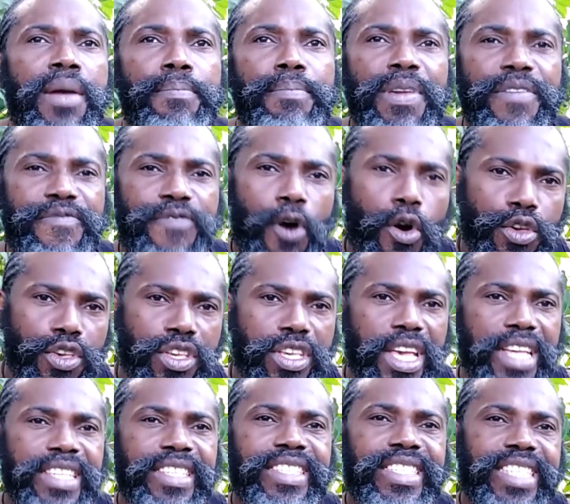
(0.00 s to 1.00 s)
before you
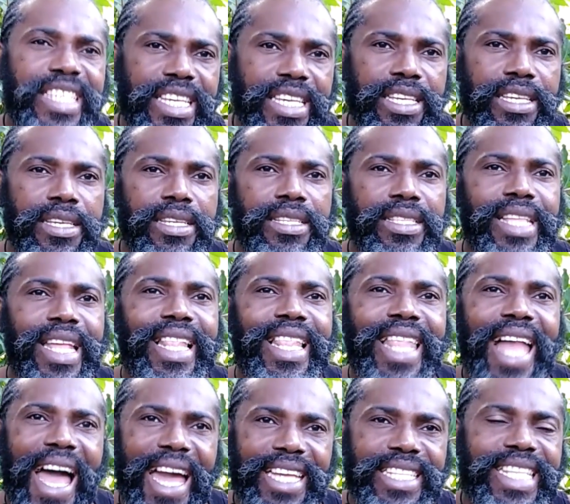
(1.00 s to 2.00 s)
can see the
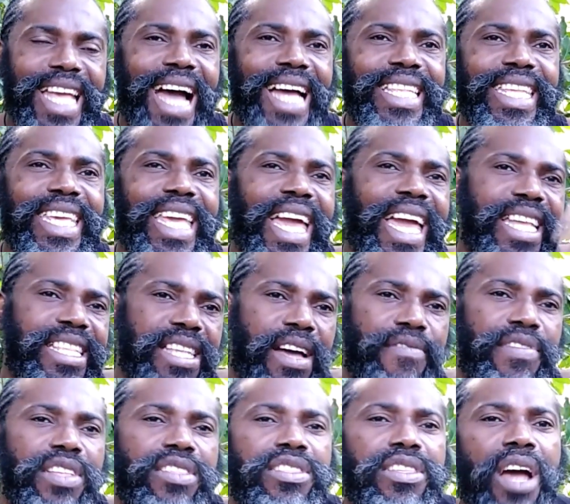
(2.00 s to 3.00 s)
light at the end
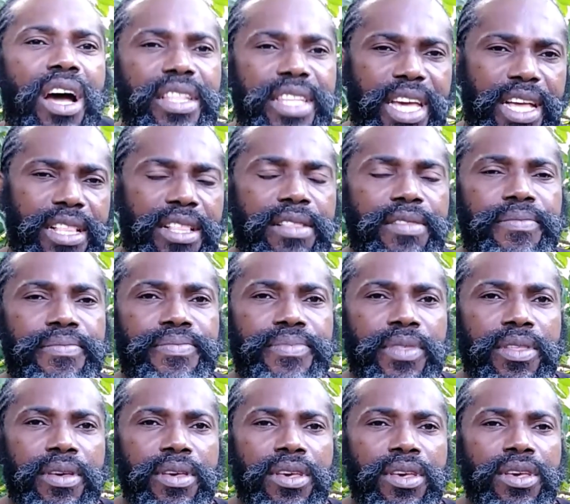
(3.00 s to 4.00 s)
of the tunnel.
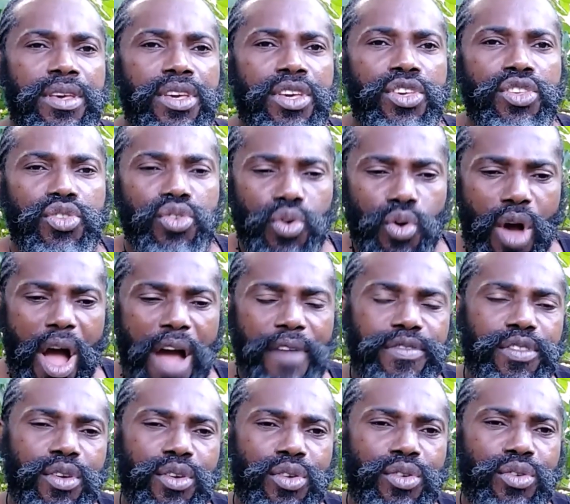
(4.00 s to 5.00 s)
You
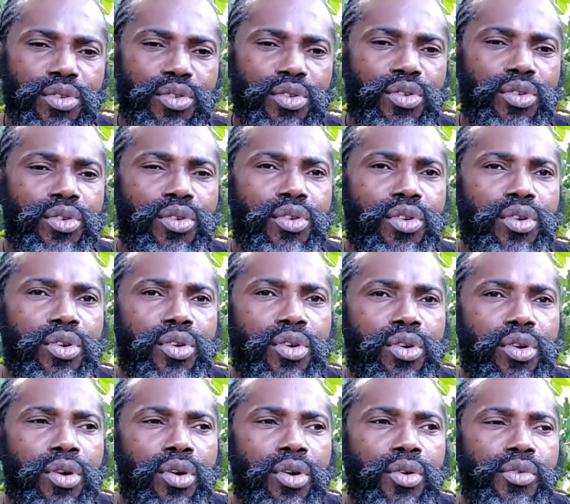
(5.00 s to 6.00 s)
have to
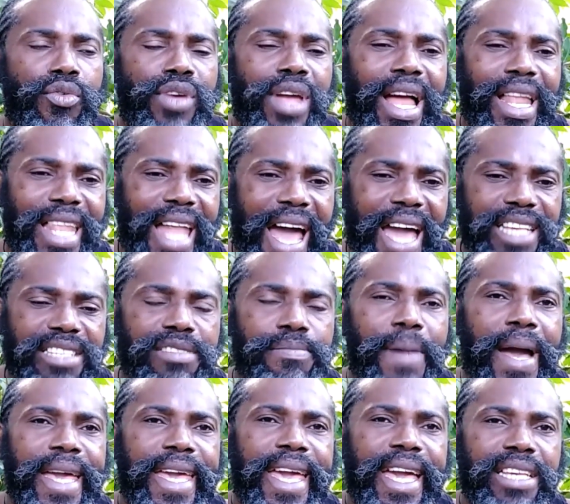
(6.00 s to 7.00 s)
realize
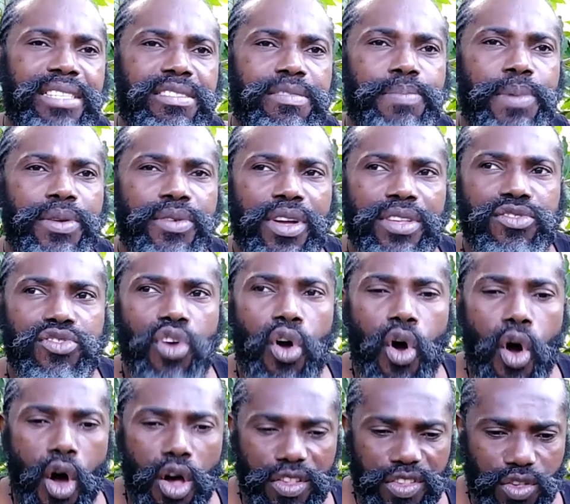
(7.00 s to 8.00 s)
by experience
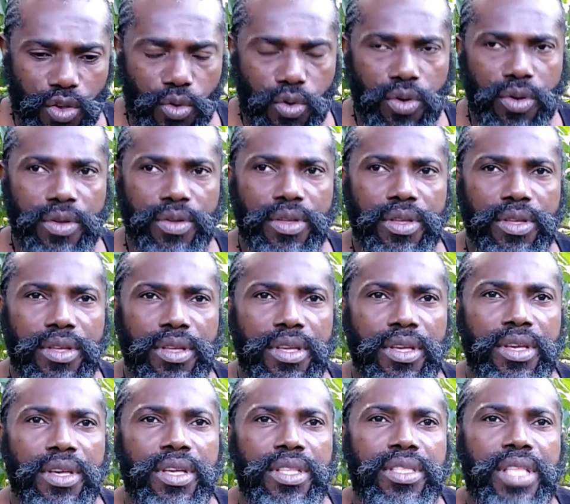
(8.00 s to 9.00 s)
also
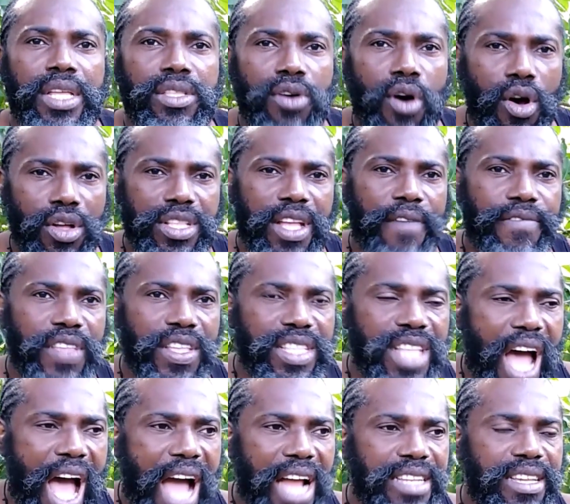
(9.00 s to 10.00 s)
that out of the
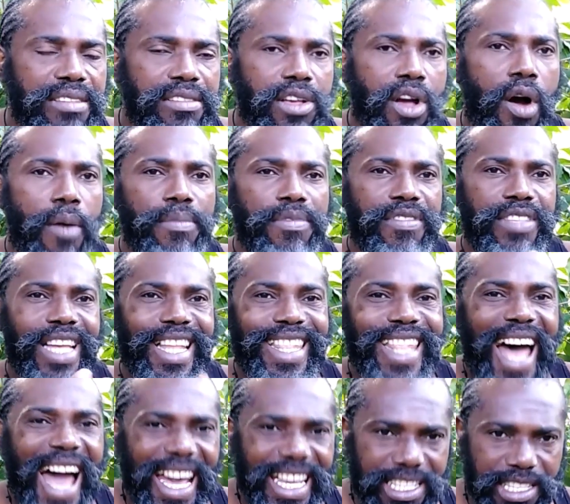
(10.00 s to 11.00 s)
darkness comes the
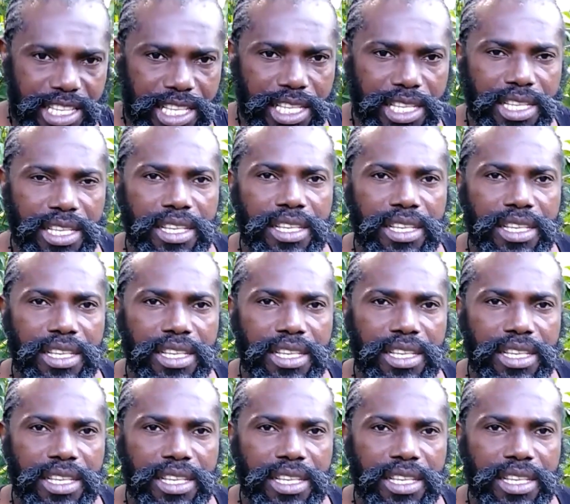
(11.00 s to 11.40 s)
light.